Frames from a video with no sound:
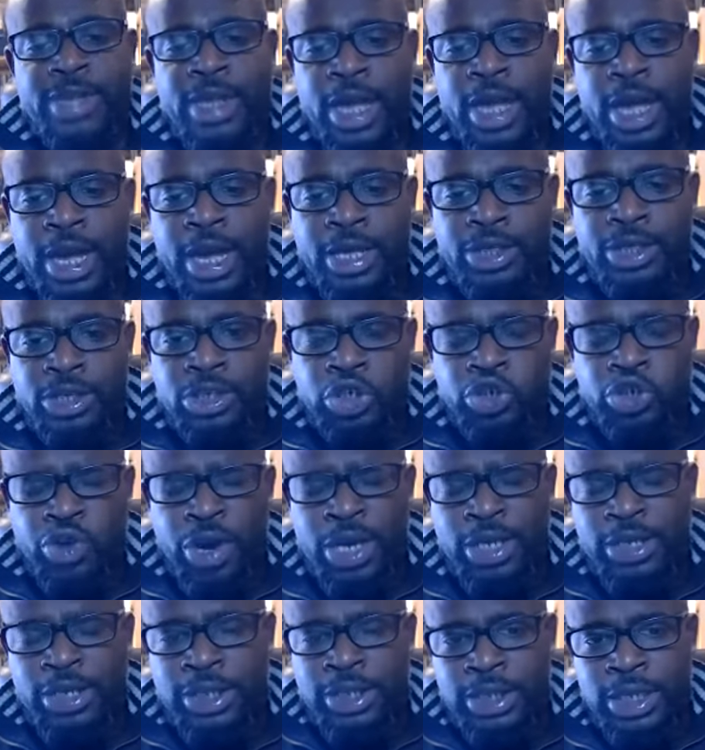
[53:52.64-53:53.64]
and the
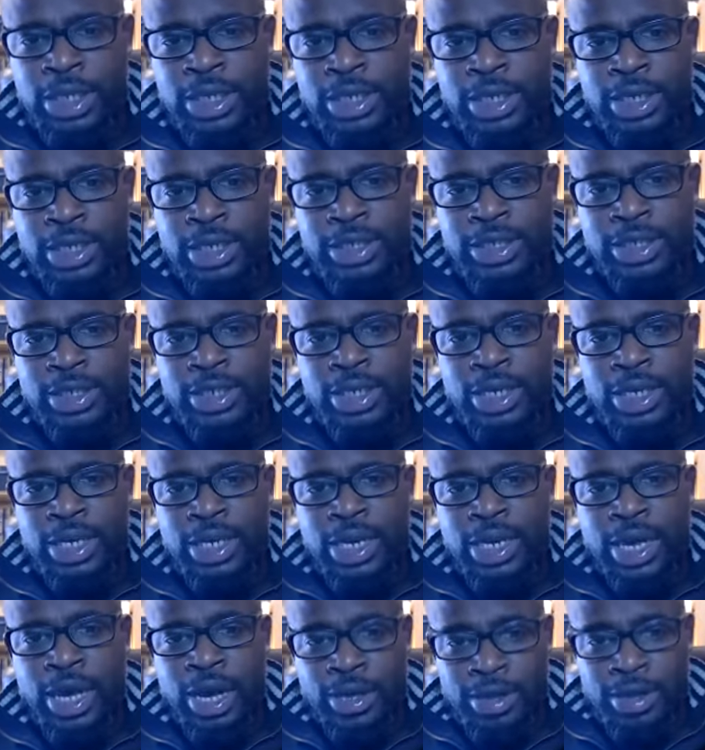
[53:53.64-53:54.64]
transcendence
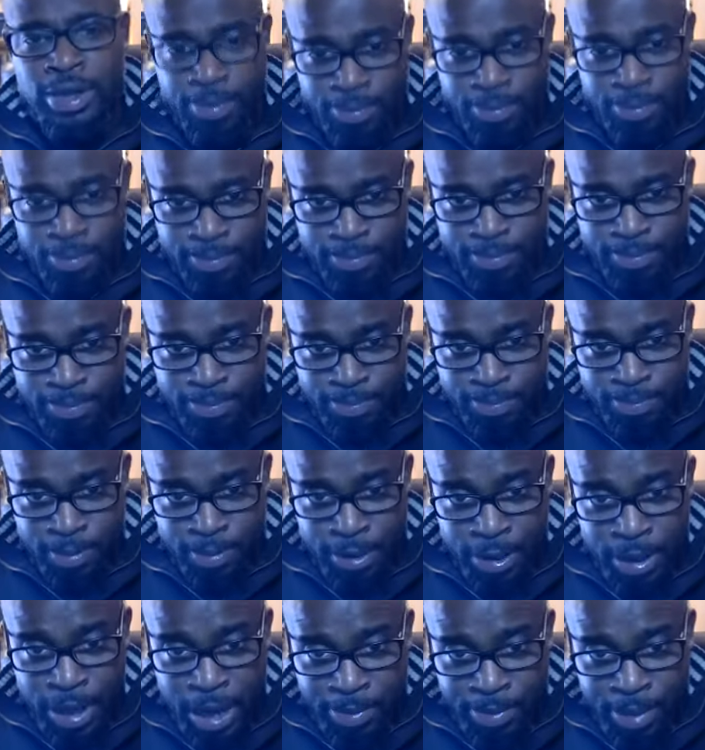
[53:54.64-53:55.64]
of the
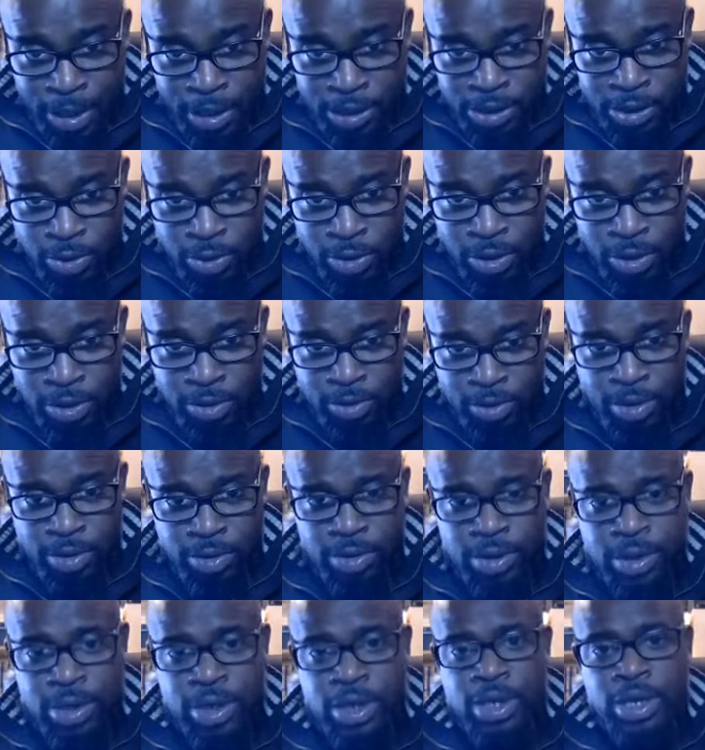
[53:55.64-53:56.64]
limits, quote
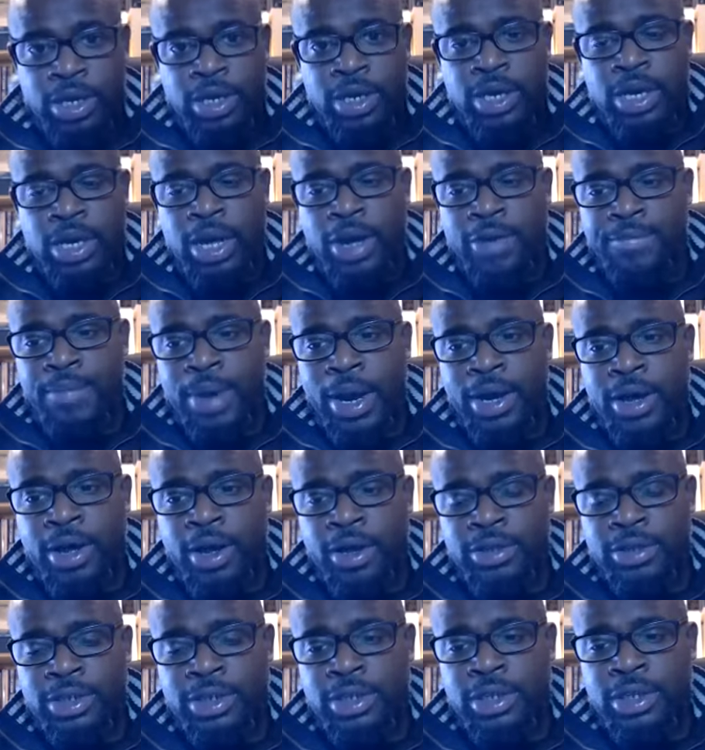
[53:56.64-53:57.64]
unquote, of
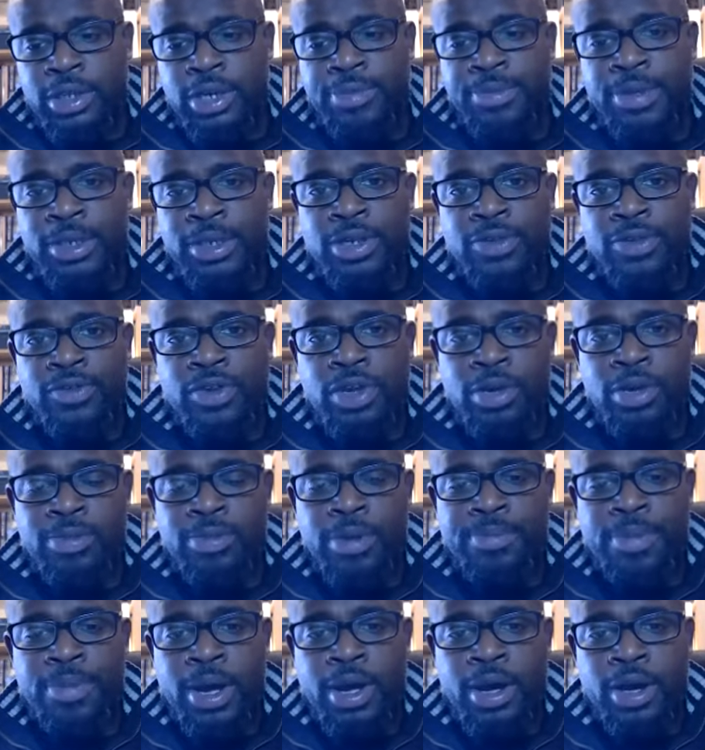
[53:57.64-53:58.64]
biology, the limits of
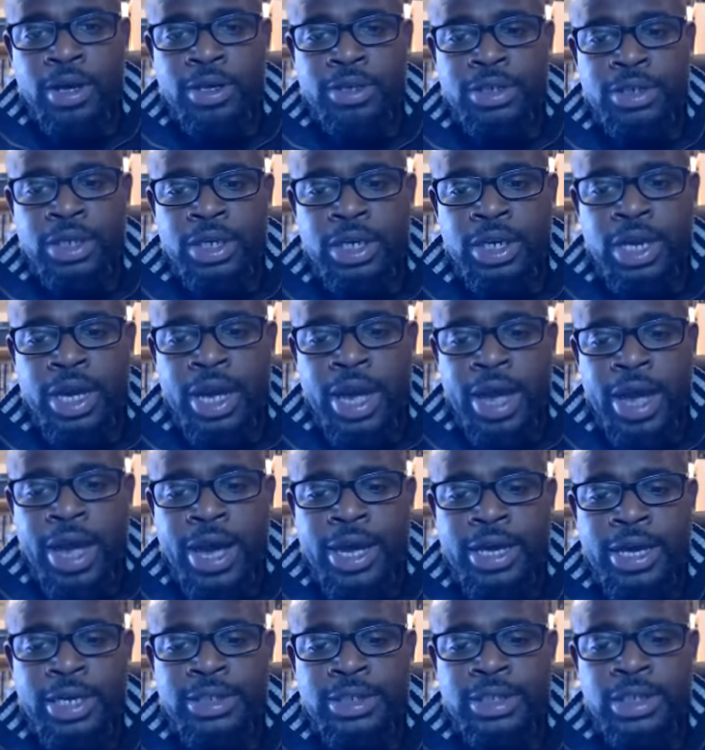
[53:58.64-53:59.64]
human biology
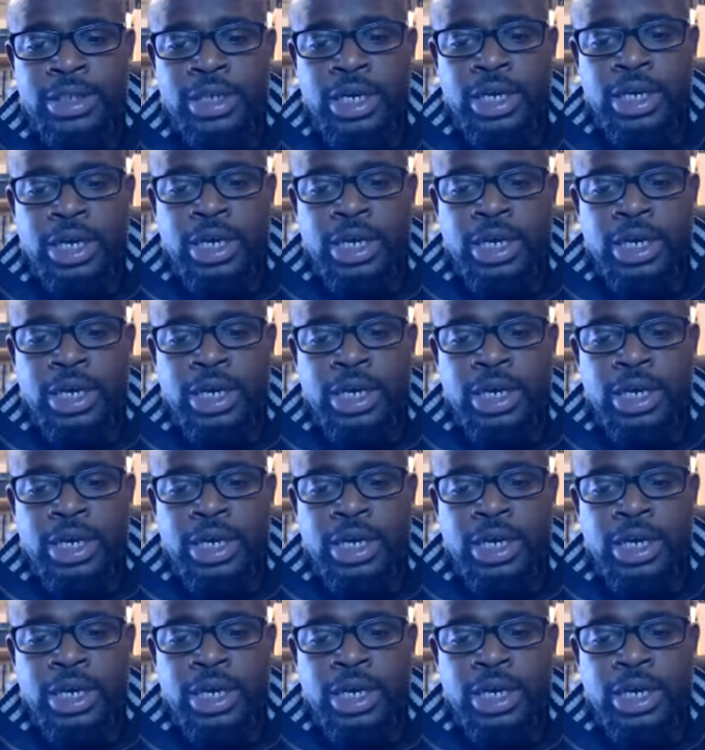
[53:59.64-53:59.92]
as